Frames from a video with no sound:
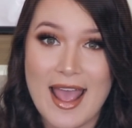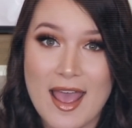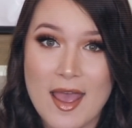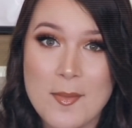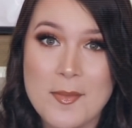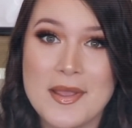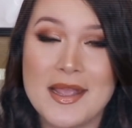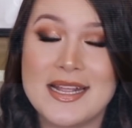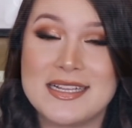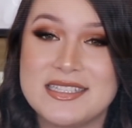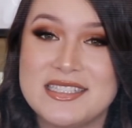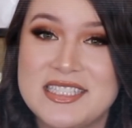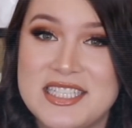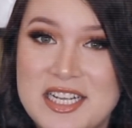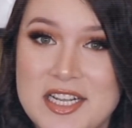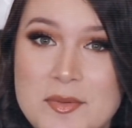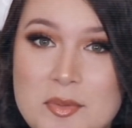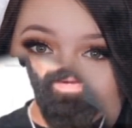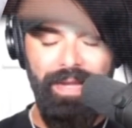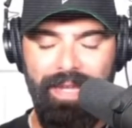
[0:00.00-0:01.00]
person, but
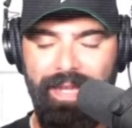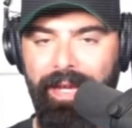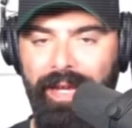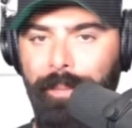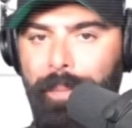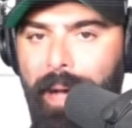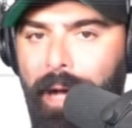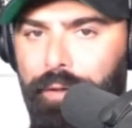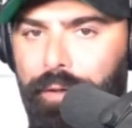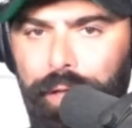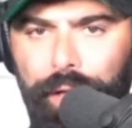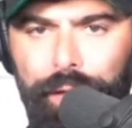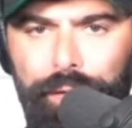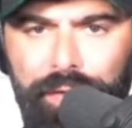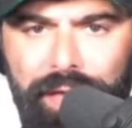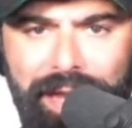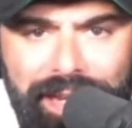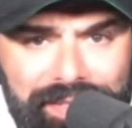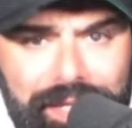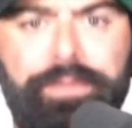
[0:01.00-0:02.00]
then go on a
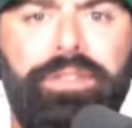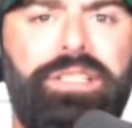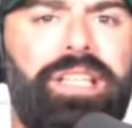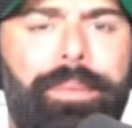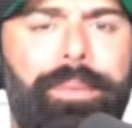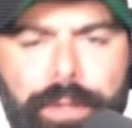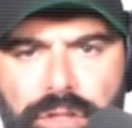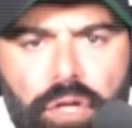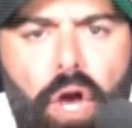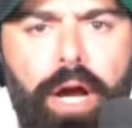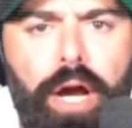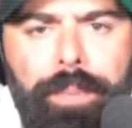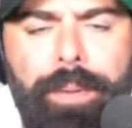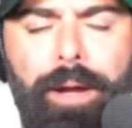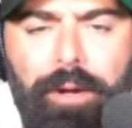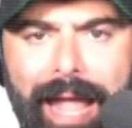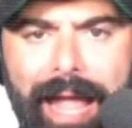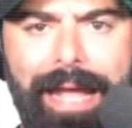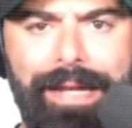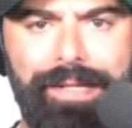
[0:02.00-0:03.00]
person's podcast
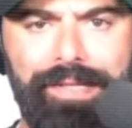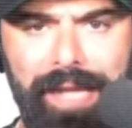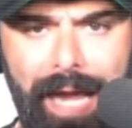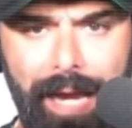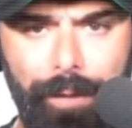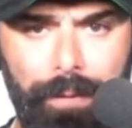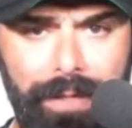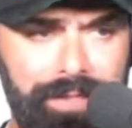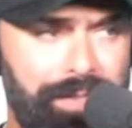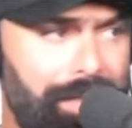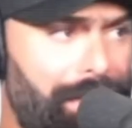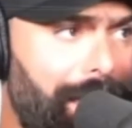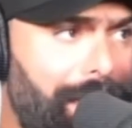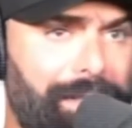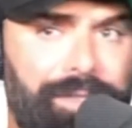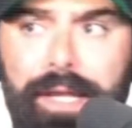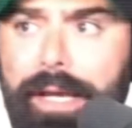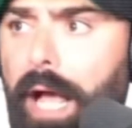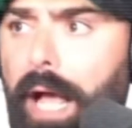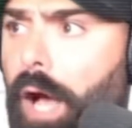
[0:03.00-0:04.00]
who said even
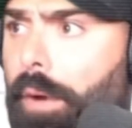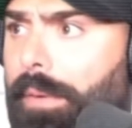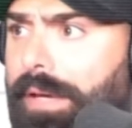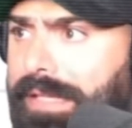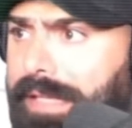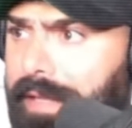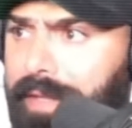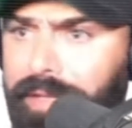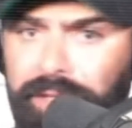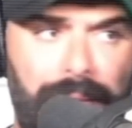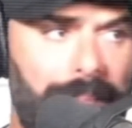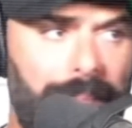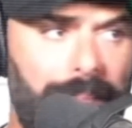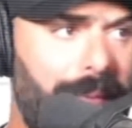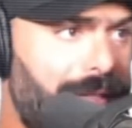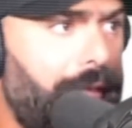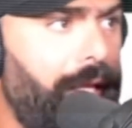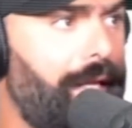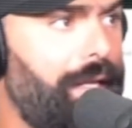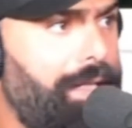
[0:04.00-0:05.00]
worse things
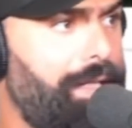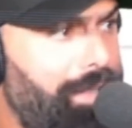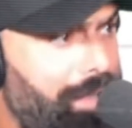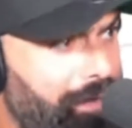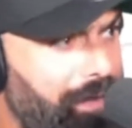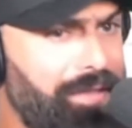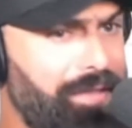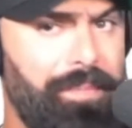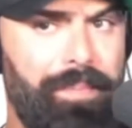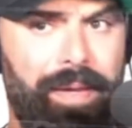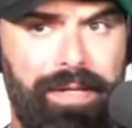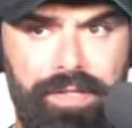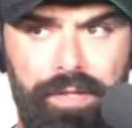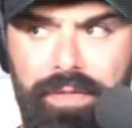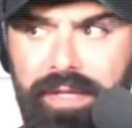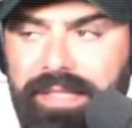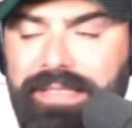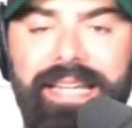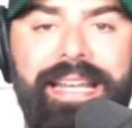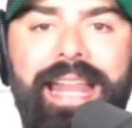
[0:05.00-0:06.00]
and play best
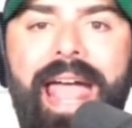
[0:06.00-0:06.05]
friends with